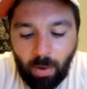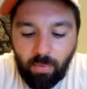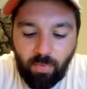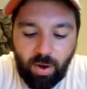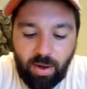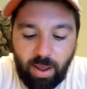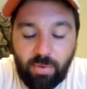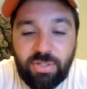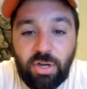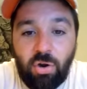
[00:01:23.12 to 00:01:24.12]
Right now,
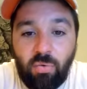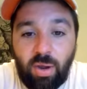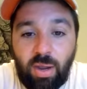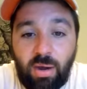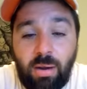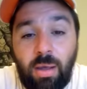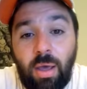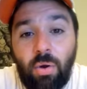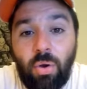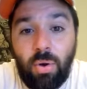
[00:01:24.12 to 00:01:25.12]
it's a green.
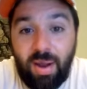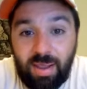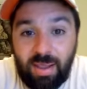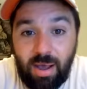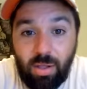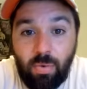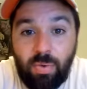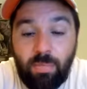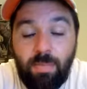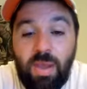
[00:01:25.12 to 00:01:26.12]
It'll go down to yellow
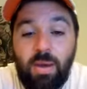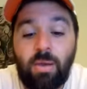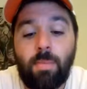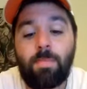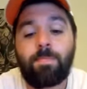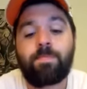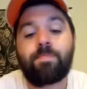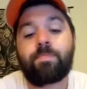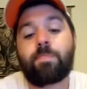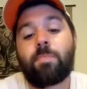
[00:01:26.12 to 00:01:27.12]
and medium,
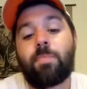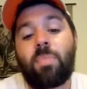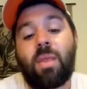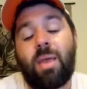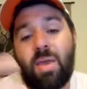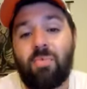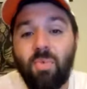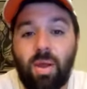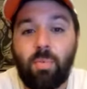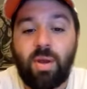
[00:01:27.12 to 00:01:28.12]
and then
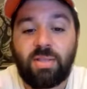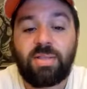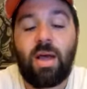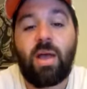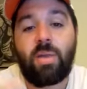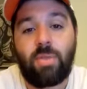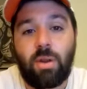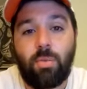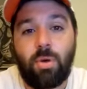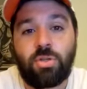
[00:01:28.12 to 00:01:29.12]
red when it's dying. And then
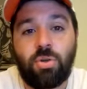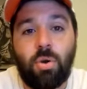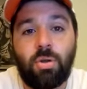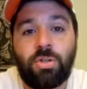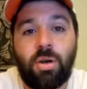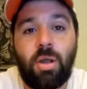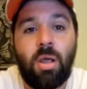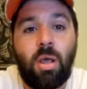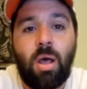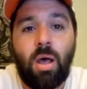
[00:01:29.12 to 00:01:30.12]
you want to charge it.
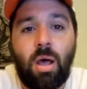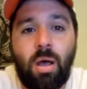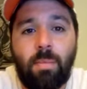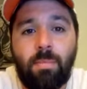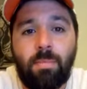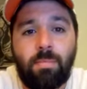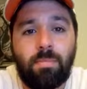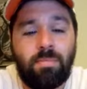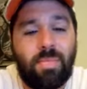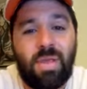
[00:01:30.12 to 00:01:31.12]

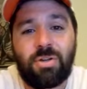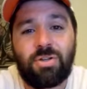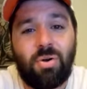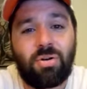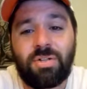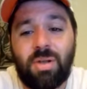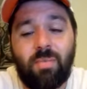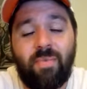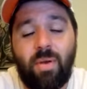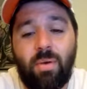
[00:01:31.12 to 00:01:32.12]
It charges up
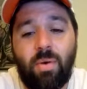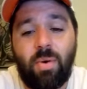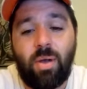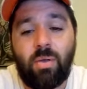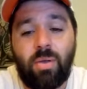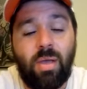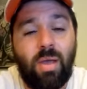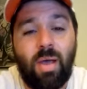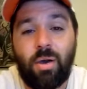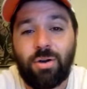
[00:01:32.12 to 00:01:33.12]
very quickly.
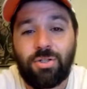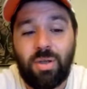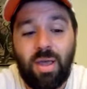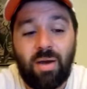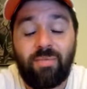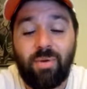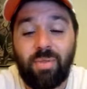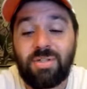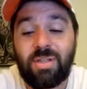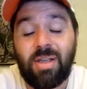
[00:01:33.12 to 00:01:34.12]
I'm going to show you how to fill
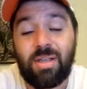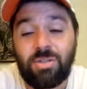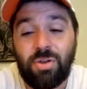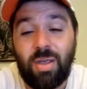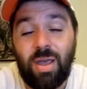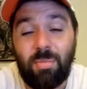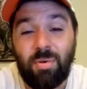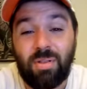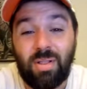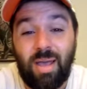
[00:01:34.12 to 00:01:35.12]
this thing, show you how you
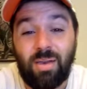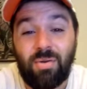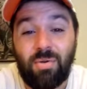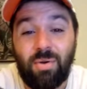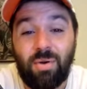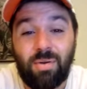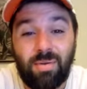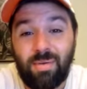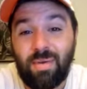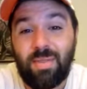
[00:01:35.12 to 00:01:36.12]
put the lanyard on,
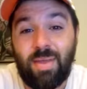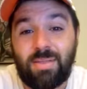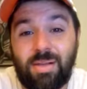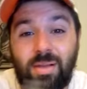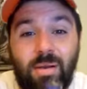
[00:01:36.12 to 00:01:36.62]
and that's it.